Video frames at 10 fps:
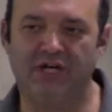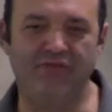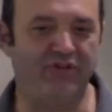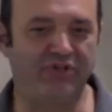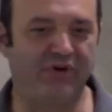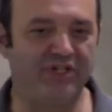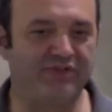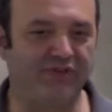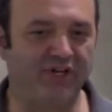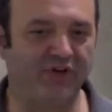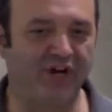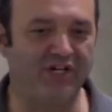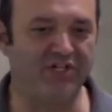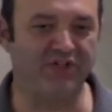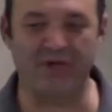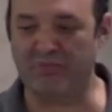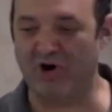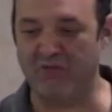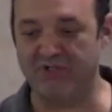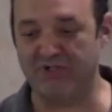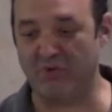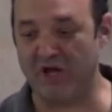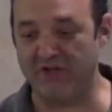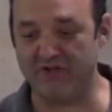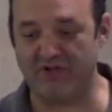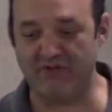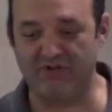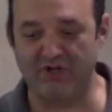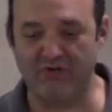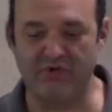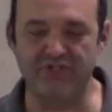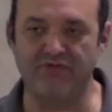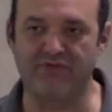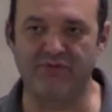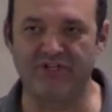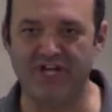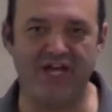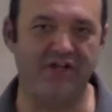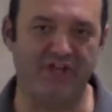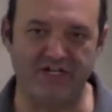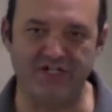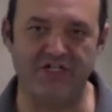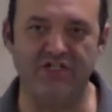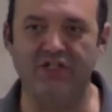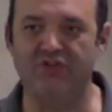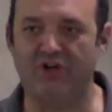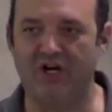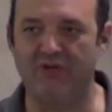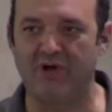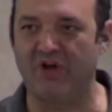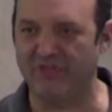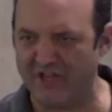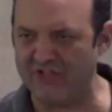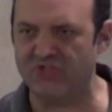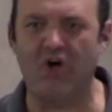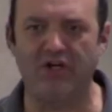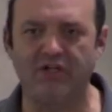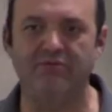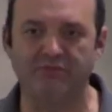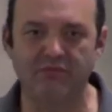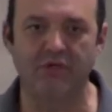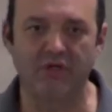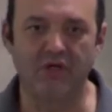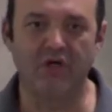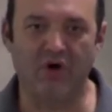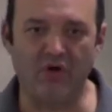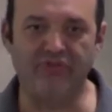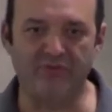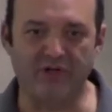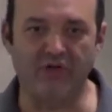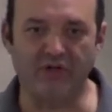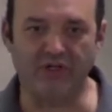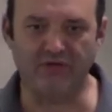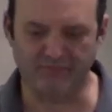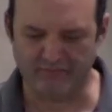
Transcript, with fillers: of the transfiguration. They promised to wait until after he had risen from the dead. They did indeed talk about it. They saw him, ultimately.